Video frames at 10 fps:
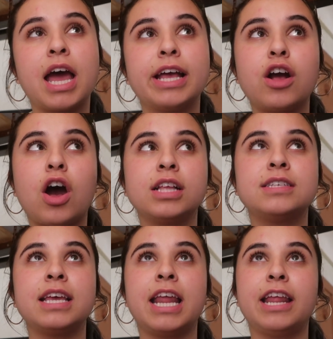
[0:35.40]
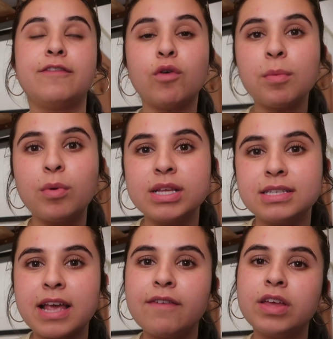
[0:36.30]
I got an
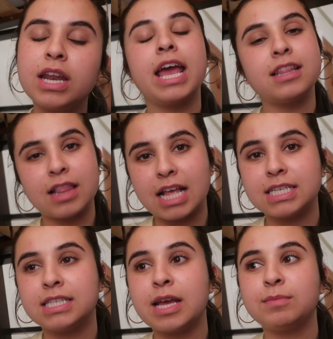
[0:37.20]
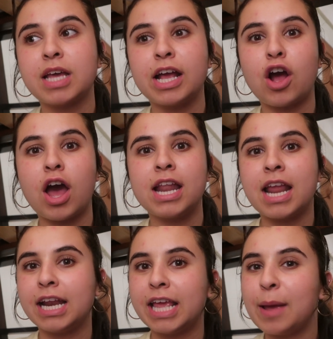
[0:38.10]
84.7, and the last attempt I got a
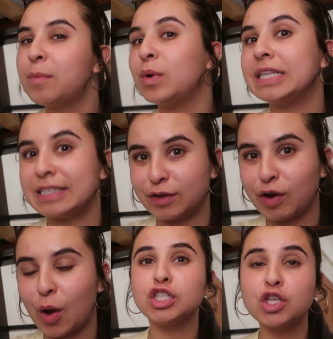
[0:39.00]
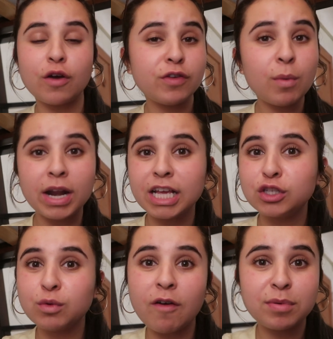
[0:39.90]
98.0. So if you want to
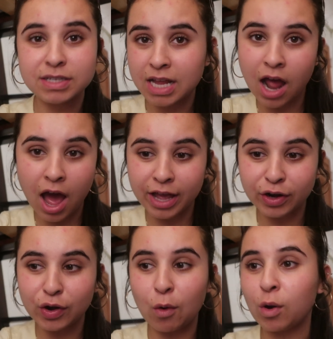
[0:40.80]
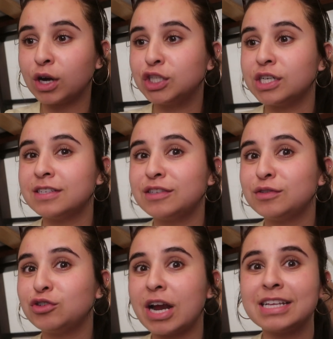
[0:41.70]
get 12% higher or
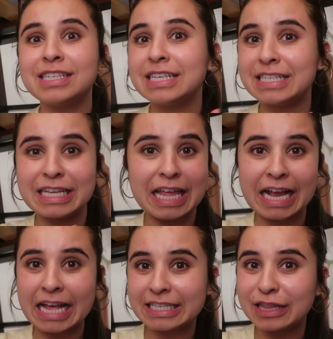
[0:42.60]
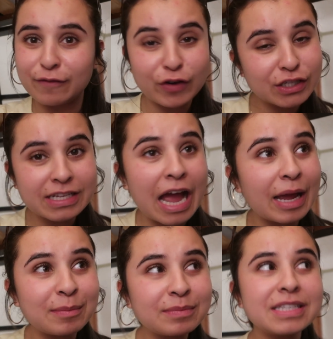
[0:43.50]
just try to succeed like I did the first
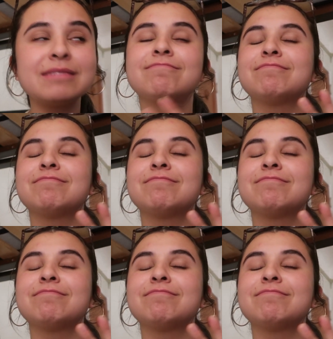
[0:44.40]
times,